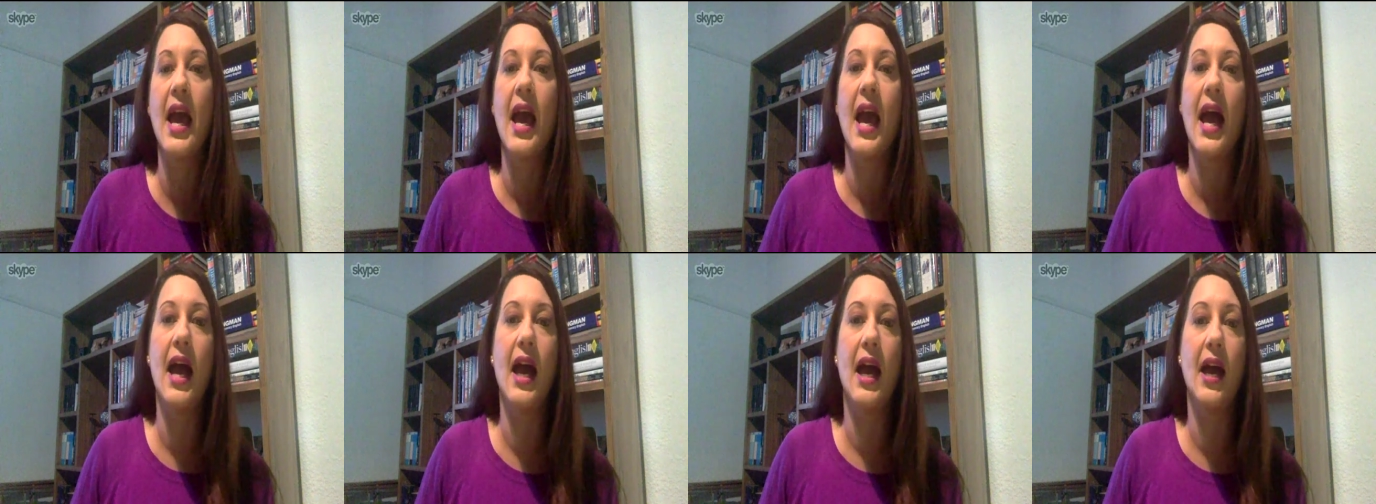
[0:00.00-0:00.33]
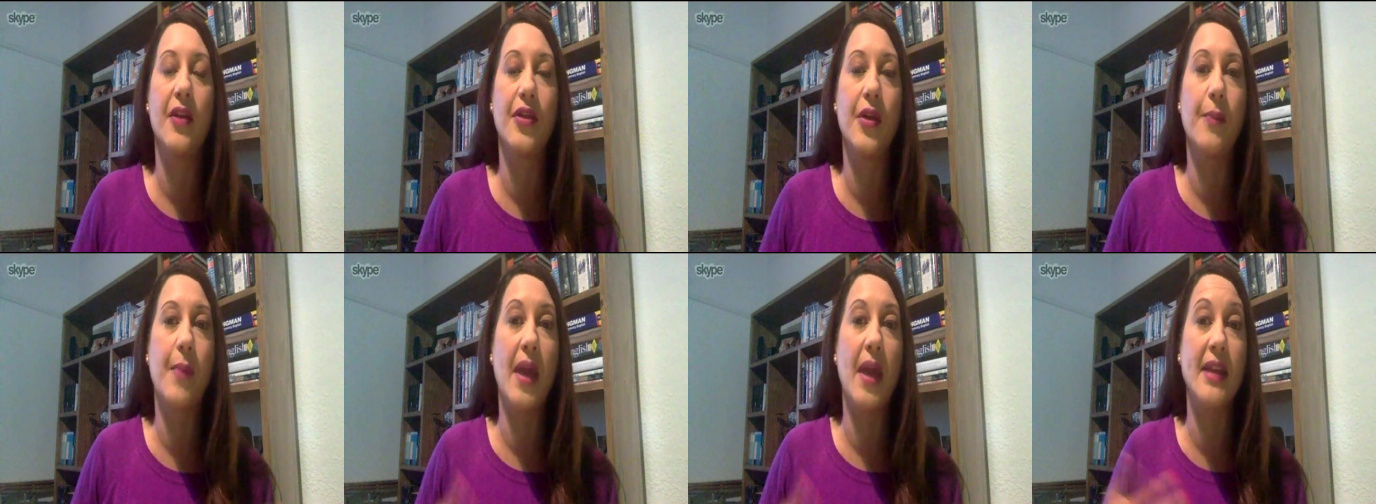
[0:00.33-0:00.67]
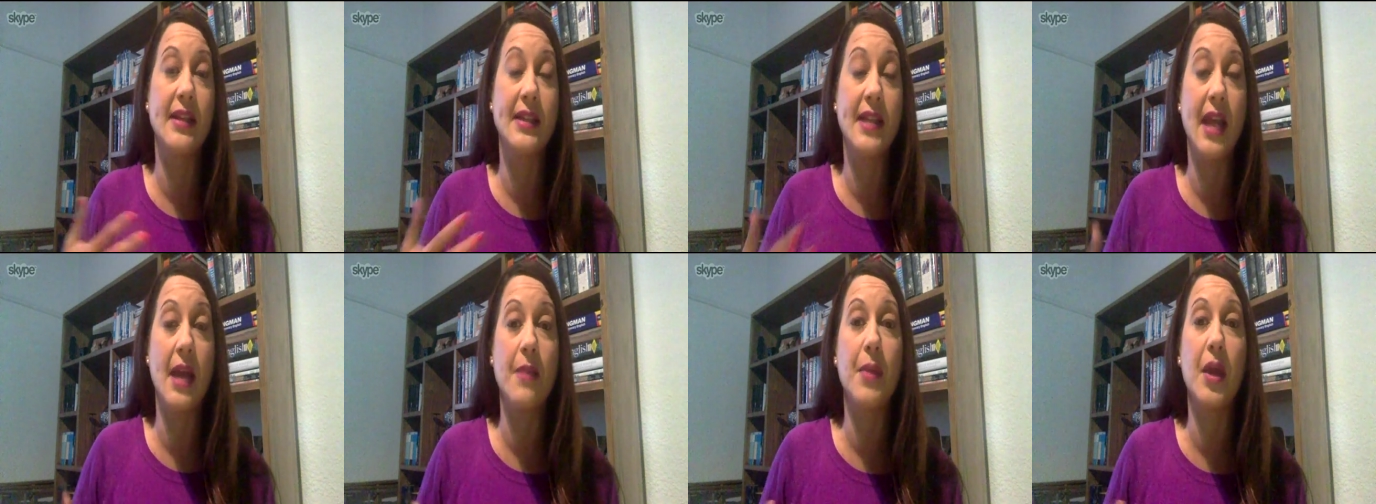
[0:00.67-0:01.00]
uh, the
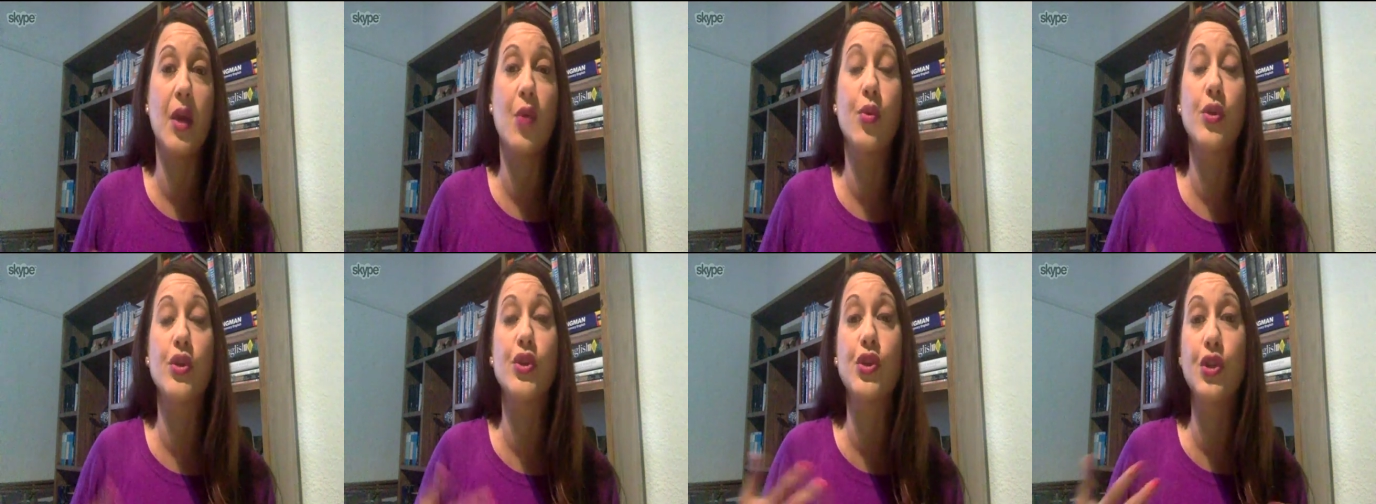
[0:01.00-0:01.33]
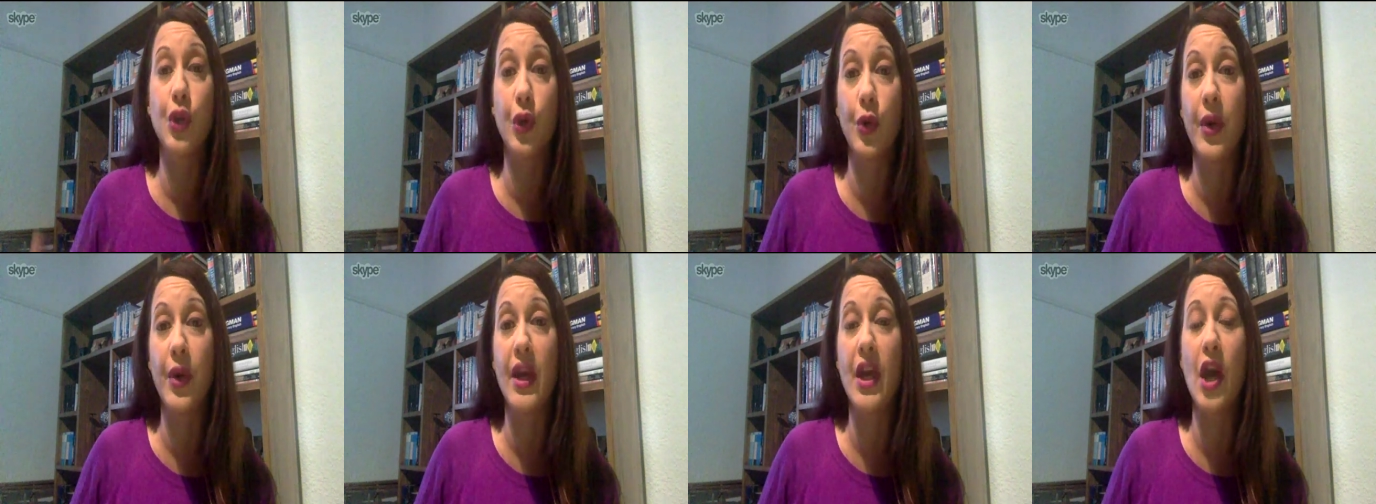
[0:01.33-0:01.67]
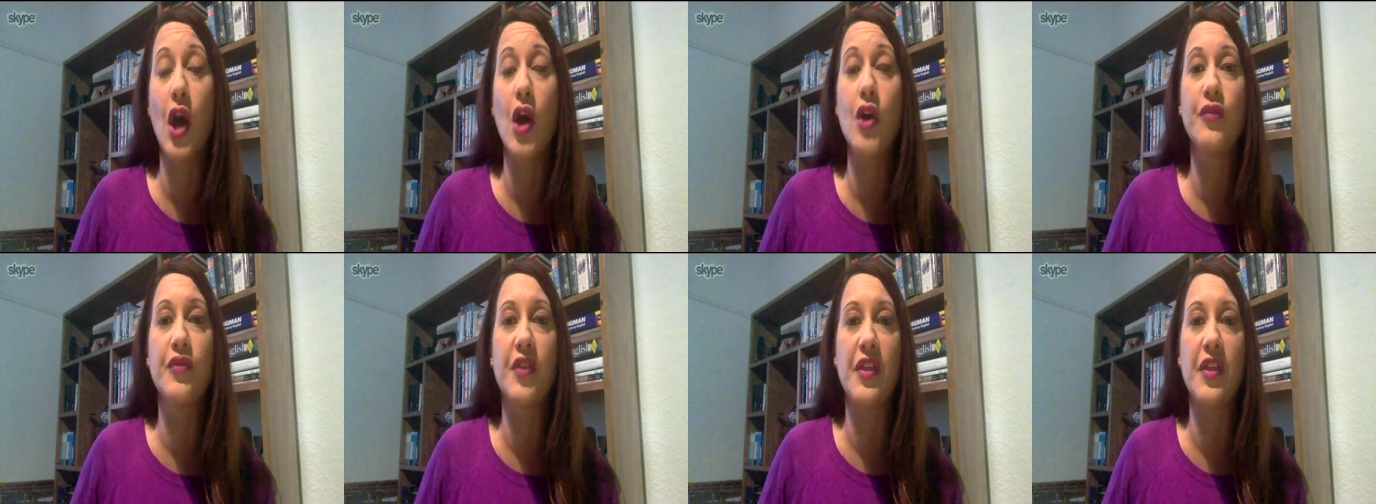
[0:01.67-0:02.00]
pandemic was doing
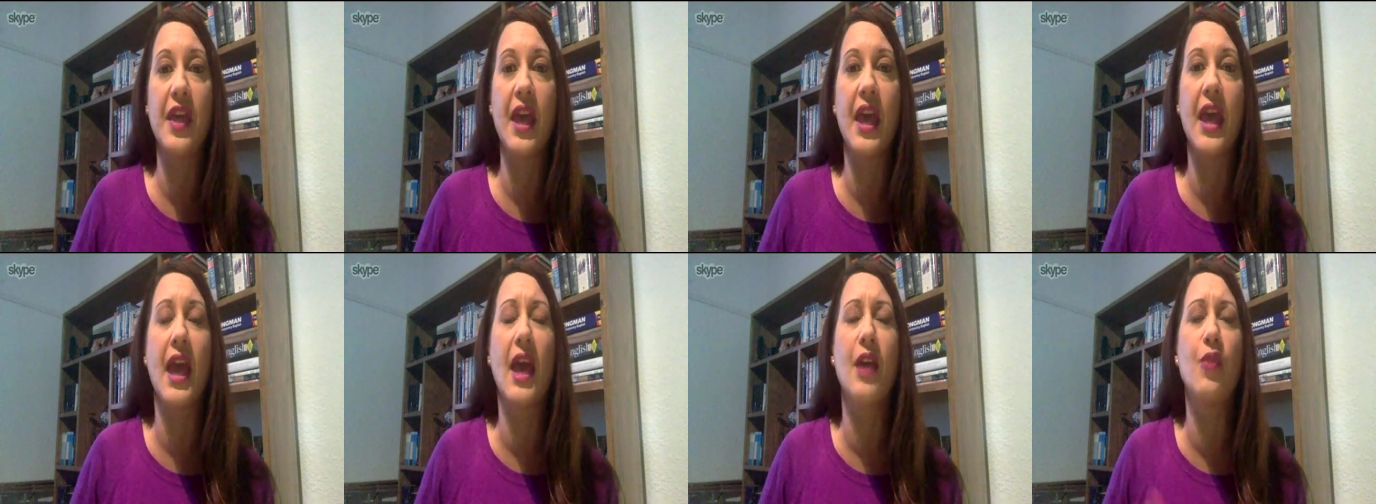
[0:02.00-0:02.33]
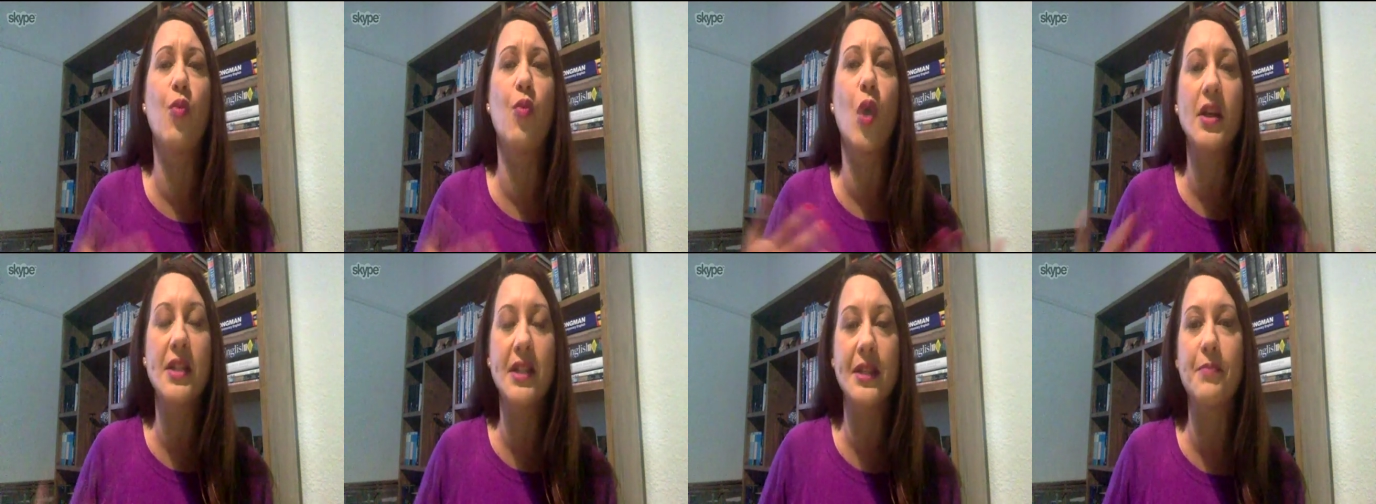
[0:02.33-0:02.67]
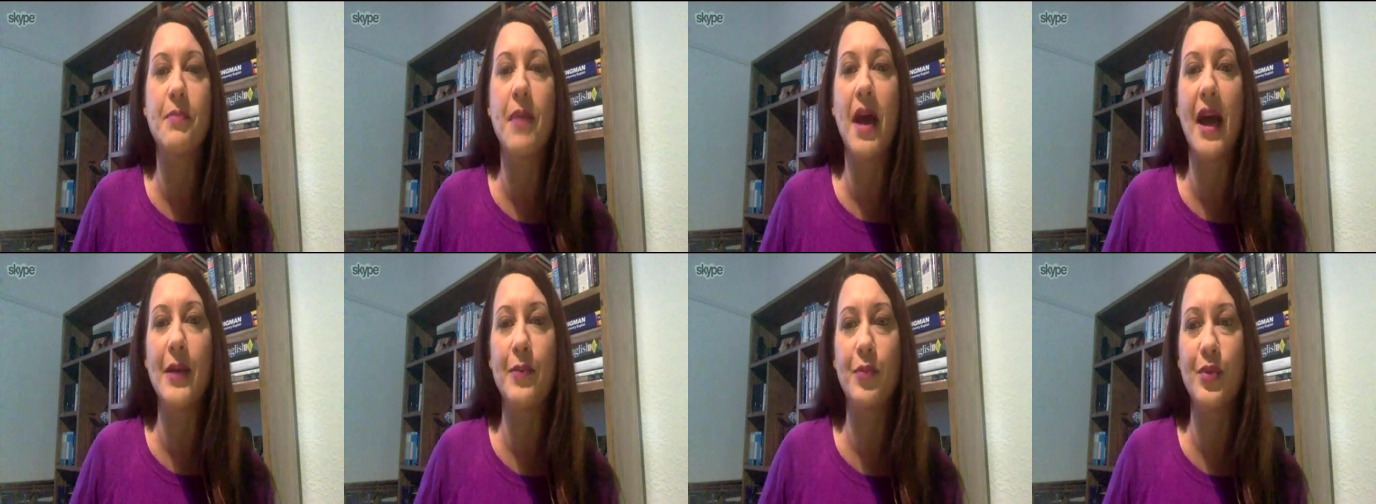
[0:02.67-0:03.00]
over there and what it
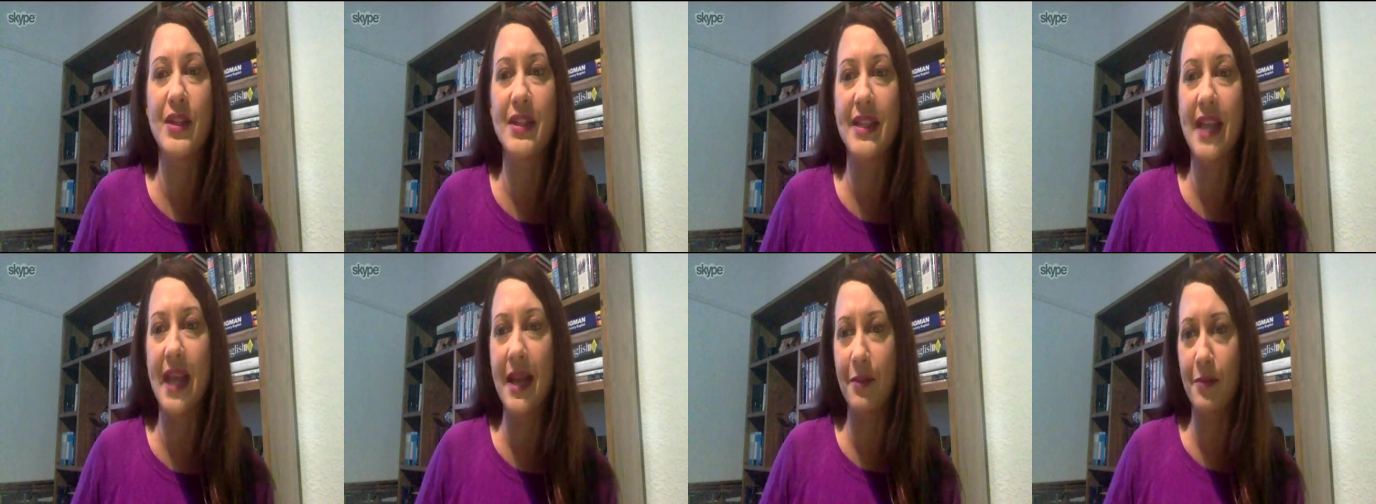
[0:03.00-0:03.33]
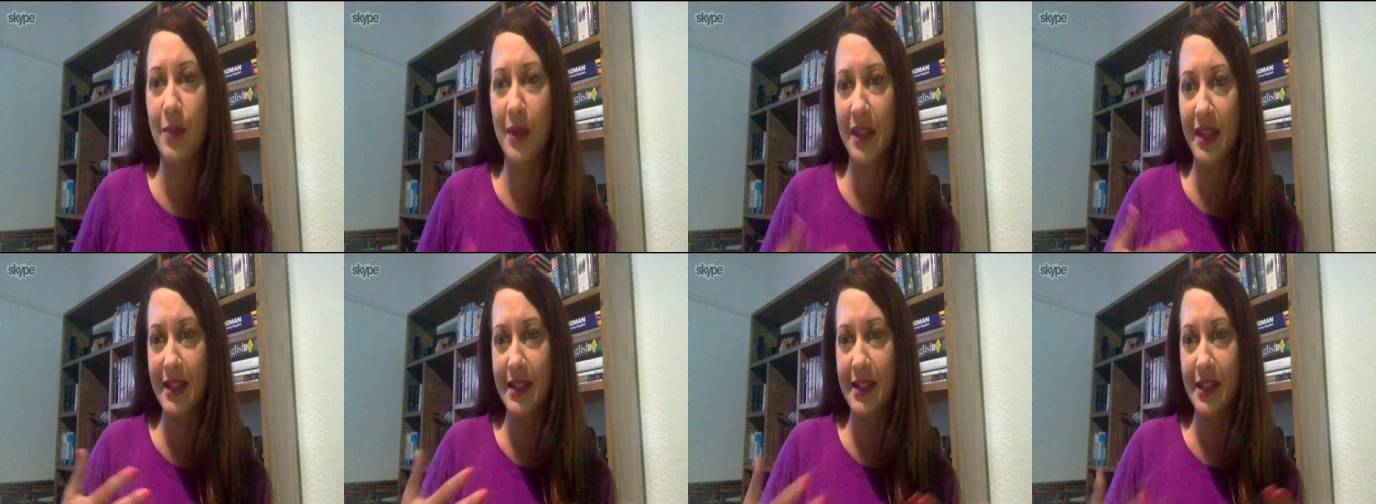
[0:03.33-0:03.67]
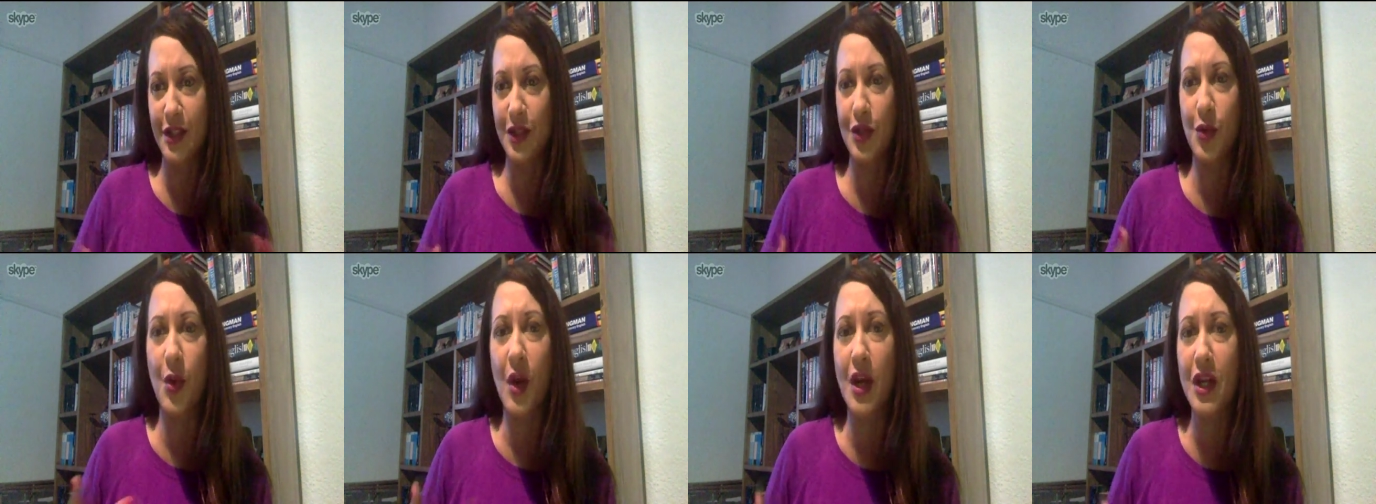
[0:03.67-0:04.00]
might present, but the
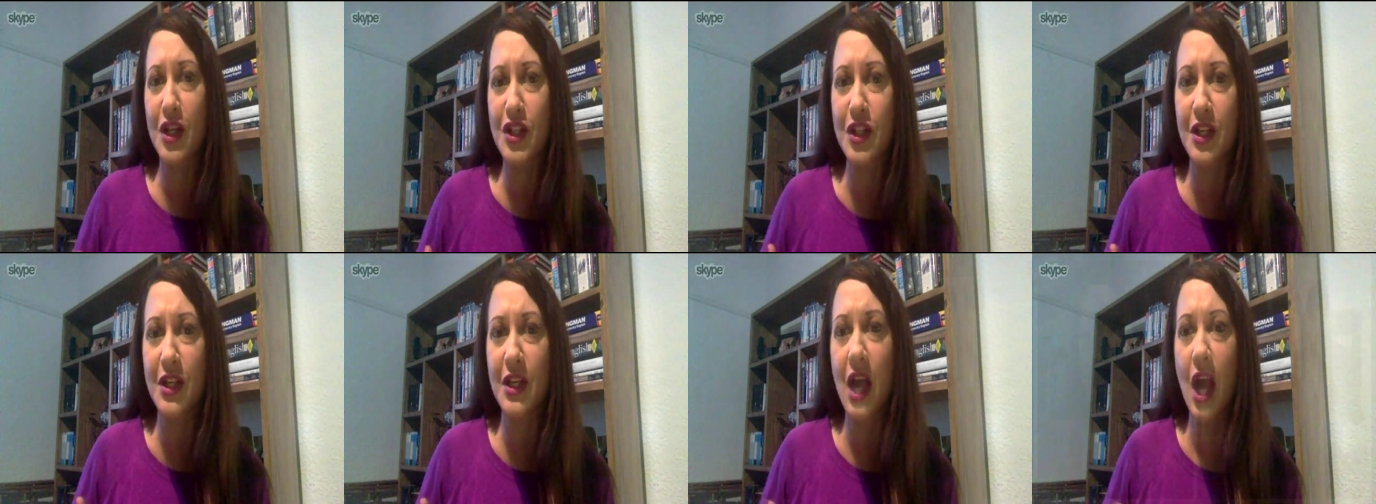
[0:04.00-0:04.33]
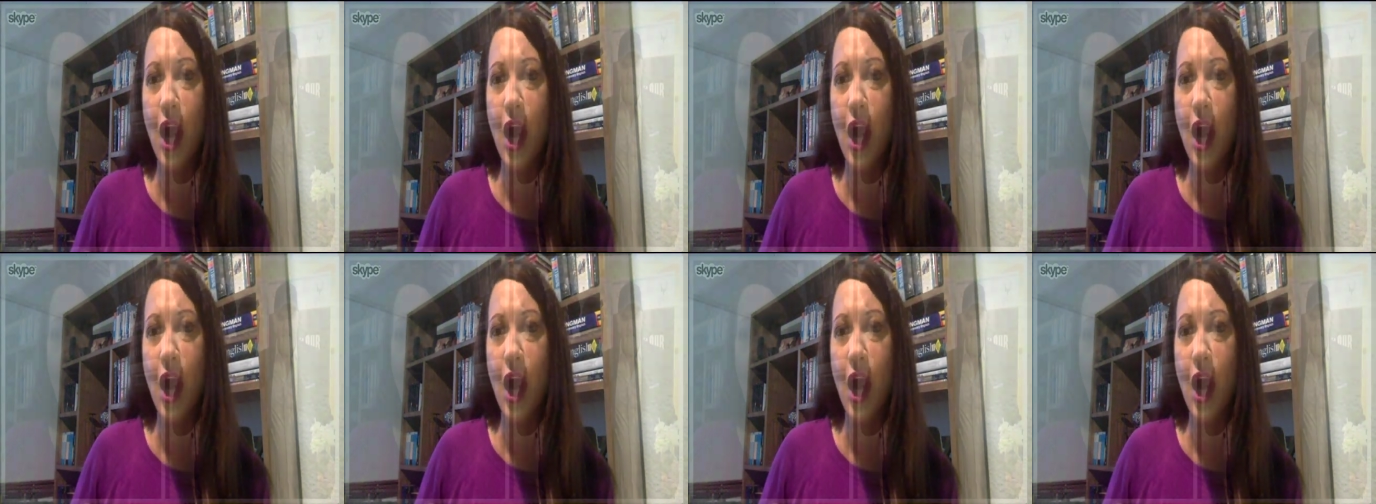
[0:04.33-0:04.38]
situation